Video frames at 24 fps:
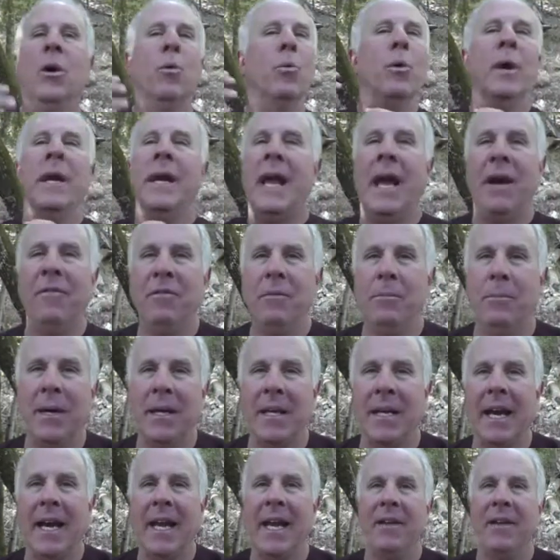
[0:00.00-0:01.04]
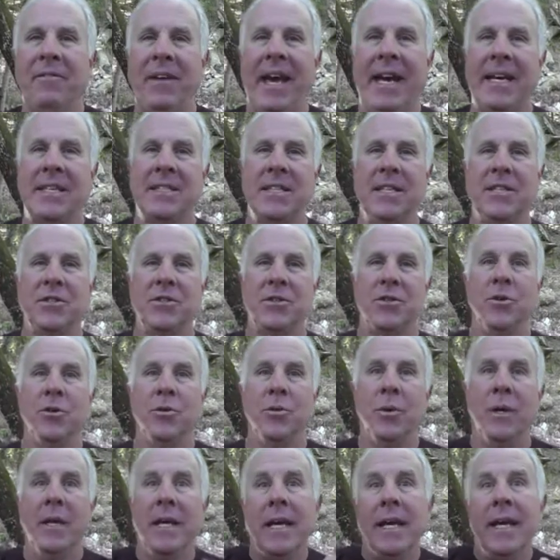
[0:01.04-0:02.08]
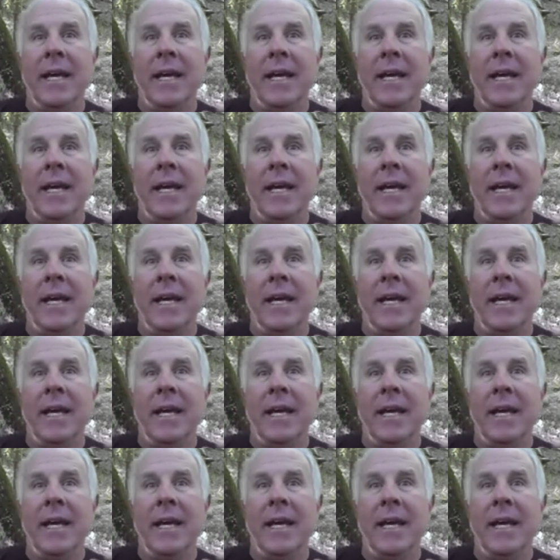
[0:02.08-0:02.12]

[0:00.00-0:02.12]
whatever money I access to,